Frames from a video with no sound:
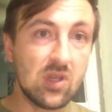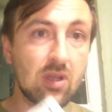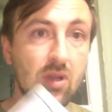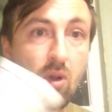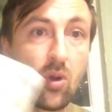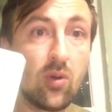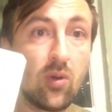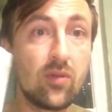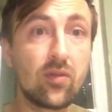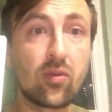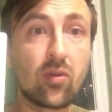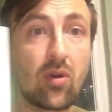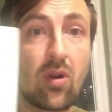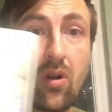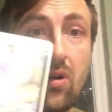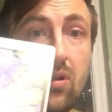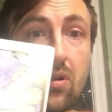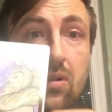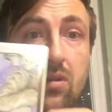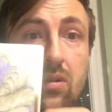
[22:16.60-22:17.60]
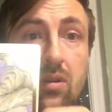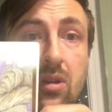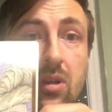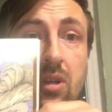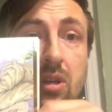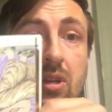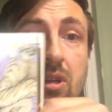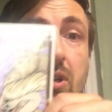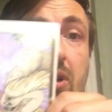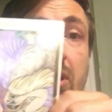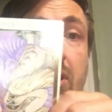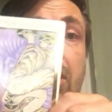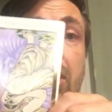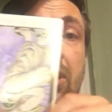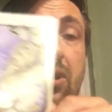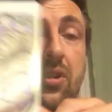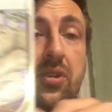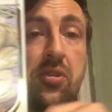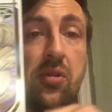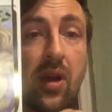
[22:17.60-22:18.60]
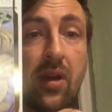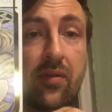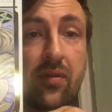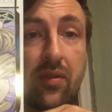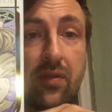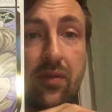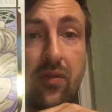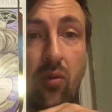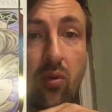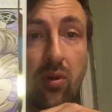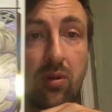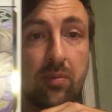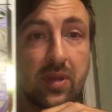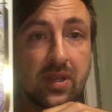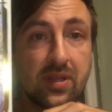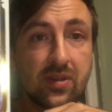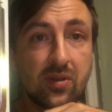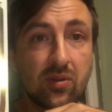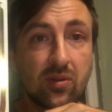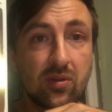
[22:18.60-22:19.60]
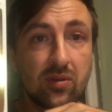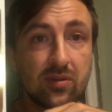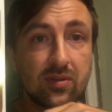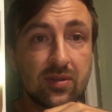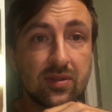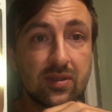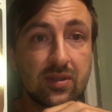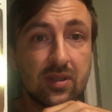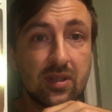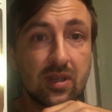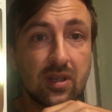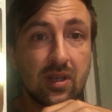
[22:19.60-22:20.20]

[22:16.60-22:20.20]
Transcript: overall, you have the Four of Pentacles.